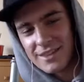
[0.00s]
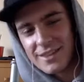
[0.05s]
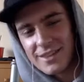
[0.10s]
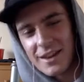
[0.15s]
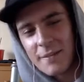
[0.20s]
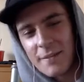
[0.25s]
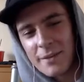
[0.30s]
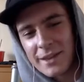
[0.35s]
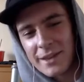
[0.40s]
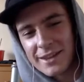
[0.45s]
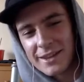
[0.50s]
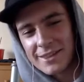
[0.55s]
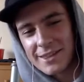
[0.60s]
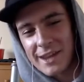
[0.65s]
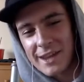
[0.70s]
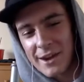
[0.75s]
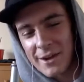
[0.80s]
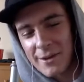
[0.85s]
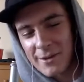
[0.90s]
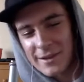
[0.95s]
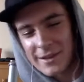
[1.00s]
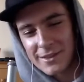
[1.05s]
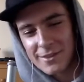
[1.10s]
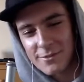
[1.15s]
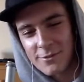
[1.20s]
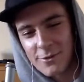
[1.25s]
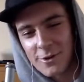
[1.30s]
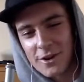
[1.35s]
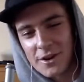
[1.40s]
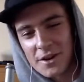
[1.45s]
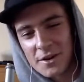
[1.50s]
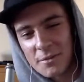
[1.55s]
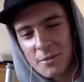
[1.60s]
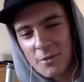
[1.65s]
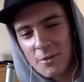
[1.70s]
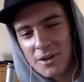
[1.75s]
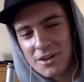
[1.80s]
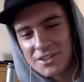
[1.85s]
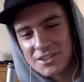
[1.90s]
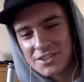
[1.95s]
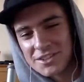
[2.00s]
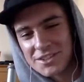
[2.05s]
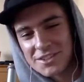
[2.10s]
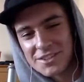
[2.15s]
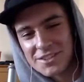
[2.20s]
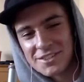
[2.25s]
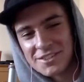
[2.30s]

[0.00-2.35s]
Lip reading: I said I'm gonna get there when it's free. I'm gonna watch it.